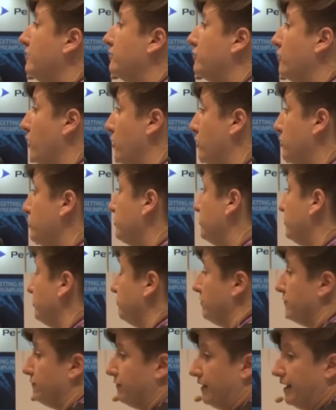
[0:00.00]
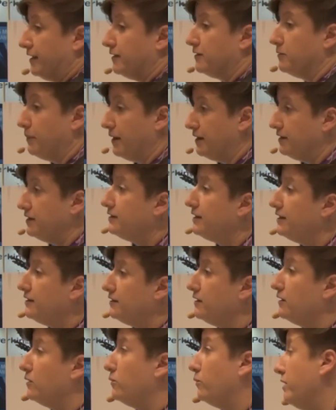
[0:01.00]
it's also reflected by the
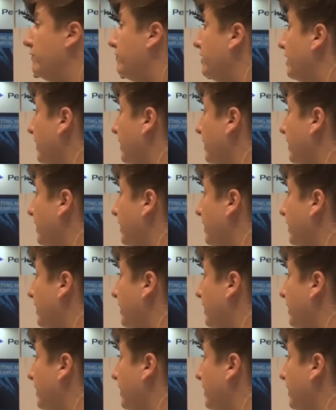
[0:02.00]
data that we've